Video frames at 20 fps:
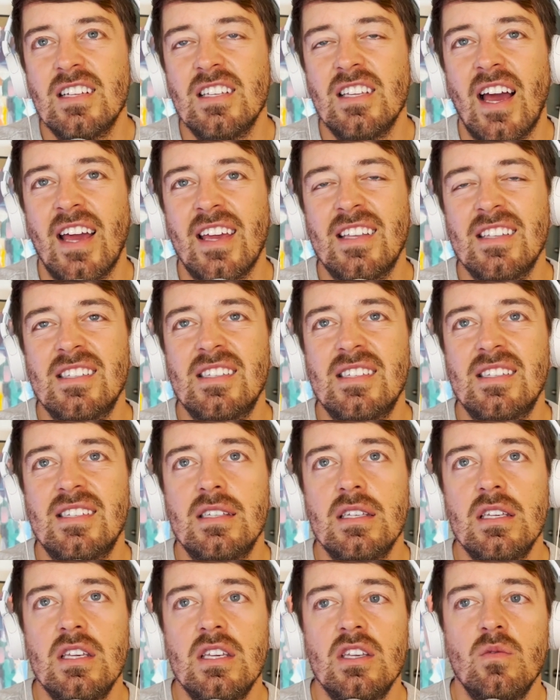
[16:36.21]
I can
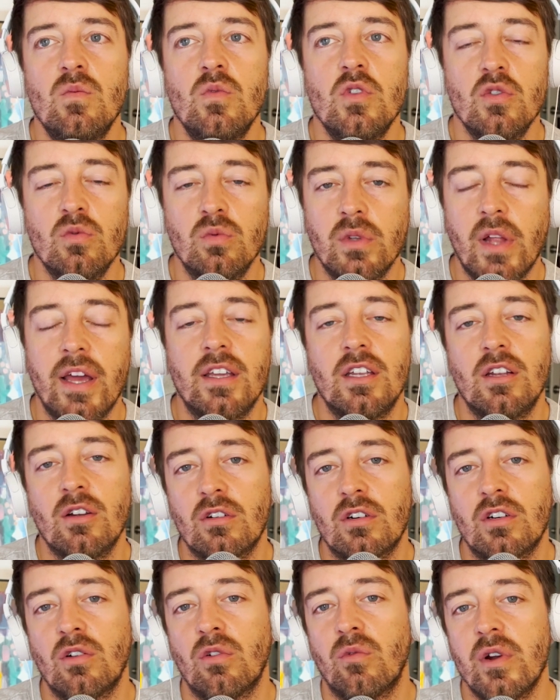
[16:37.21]
see you like your
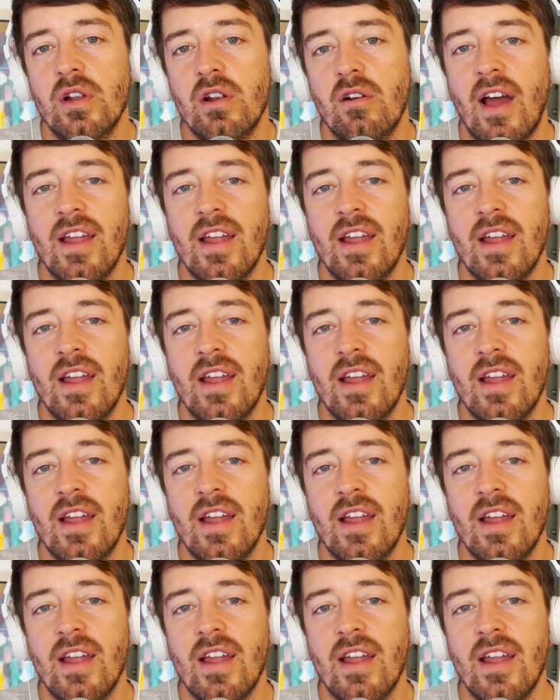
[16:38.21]
career.